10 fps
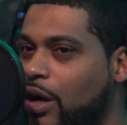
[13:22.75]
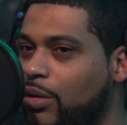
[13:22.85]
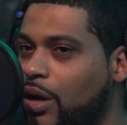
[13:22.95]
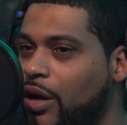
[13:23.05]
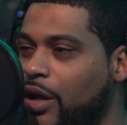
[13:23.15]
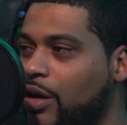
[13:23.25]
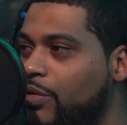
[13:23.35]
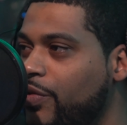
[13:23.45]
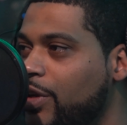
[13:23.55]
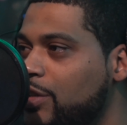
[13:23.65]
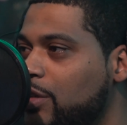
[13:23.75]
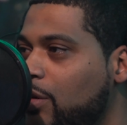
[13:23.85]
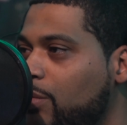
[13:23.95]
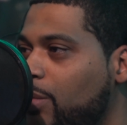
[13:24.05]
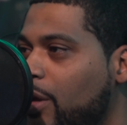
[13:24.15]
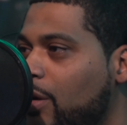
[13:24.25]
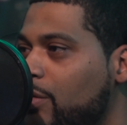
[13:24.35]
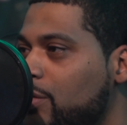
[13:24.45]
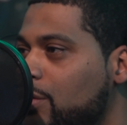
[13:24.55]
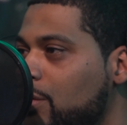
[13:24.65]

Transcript: I, I, he ain't going to finish the whole playoffs.